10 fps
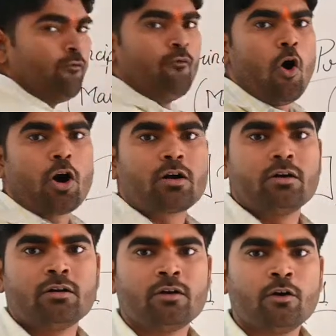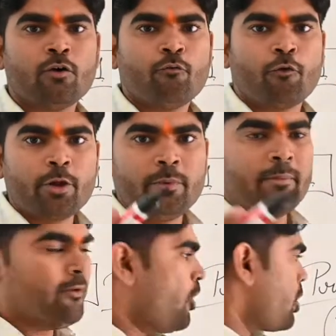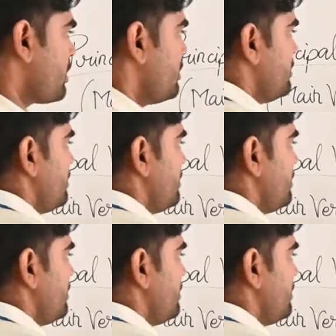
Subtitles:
Walk. What do you mean by walk?